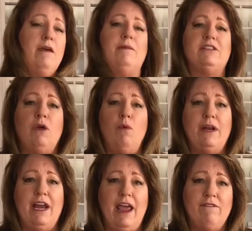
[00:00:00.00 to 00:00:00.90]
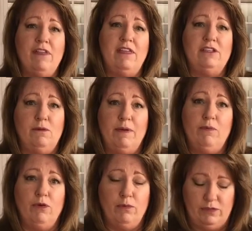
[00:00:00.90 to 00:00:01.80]
because I wanted everything to be
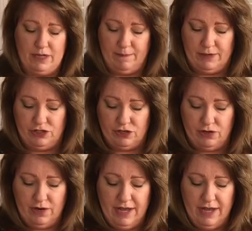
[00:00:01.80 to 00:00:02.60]
room temperature.